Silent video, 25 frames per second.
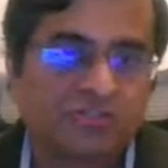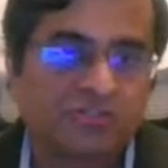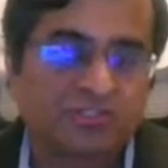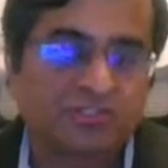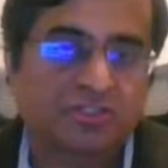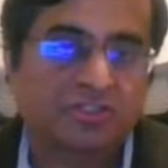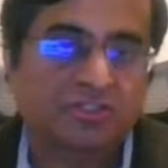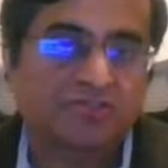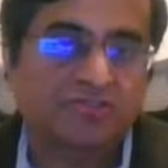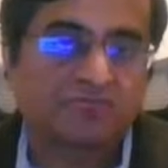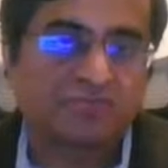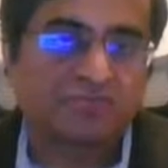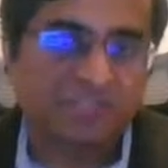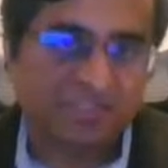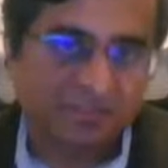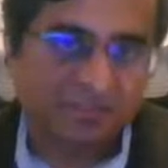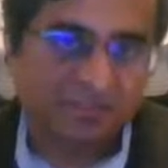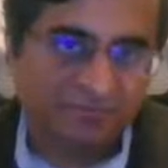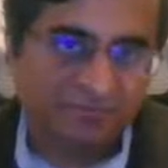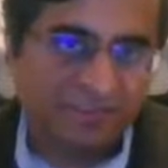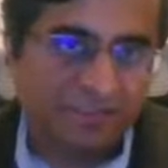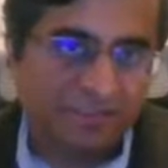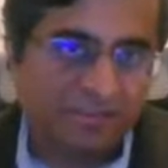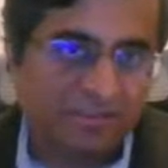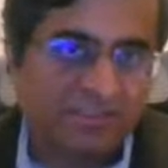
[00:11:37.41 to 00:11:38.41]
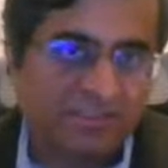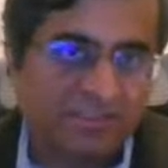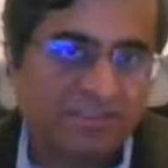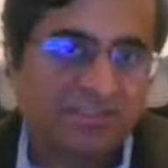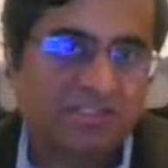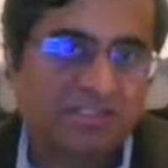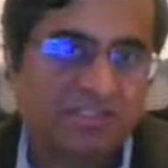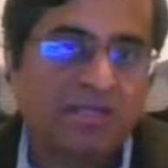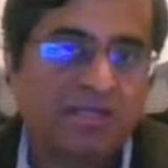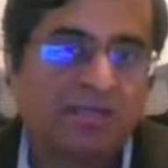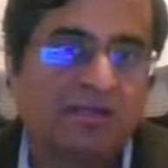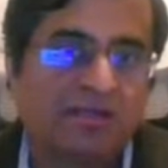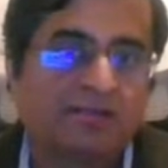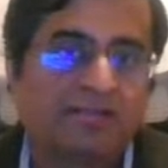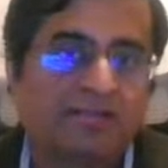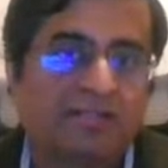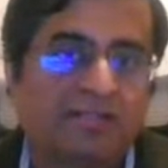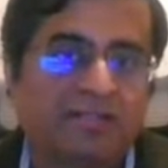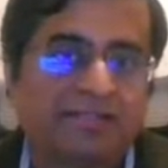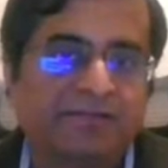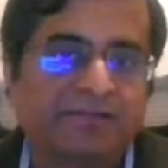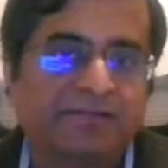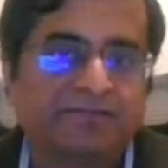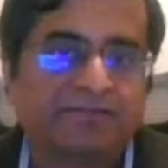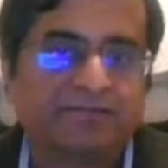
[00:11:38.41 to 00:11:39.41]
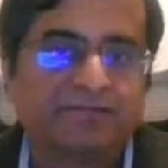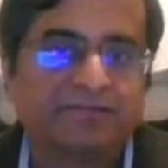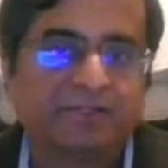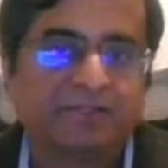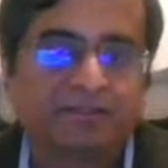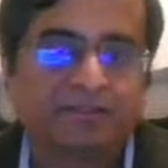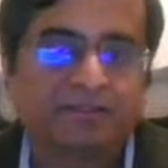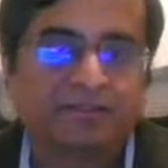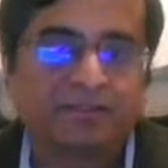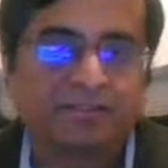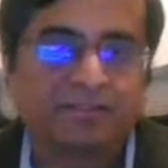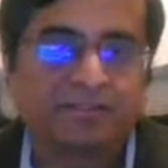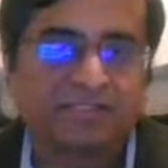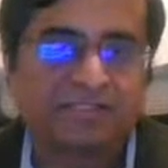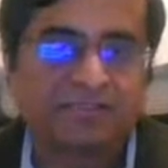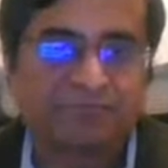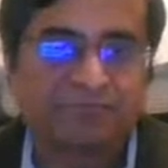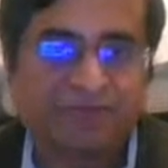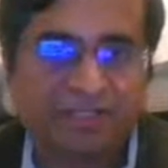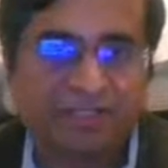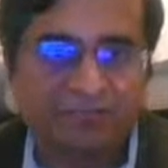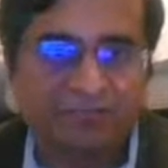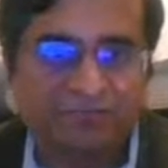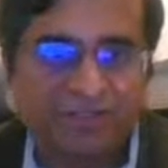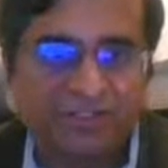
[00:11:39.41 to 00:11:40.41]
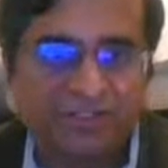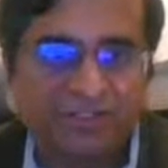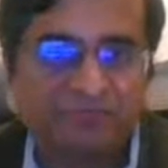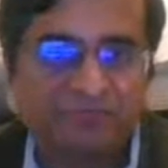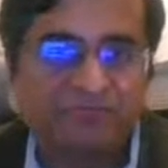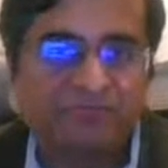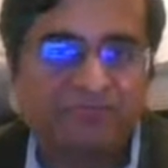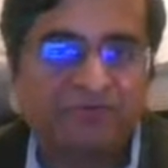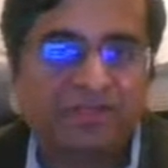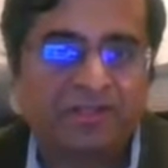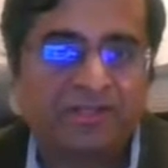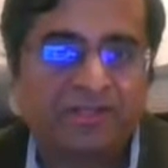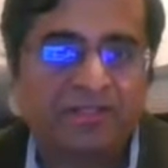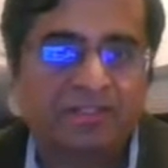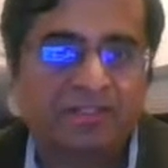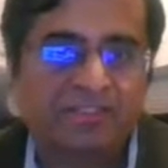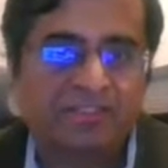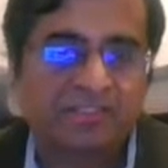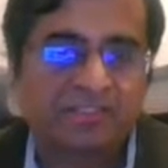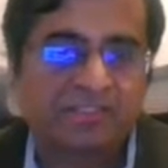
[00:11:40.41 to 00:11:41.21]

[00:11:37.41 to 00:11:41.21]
It starts with surveillance, then there is evaluation phase,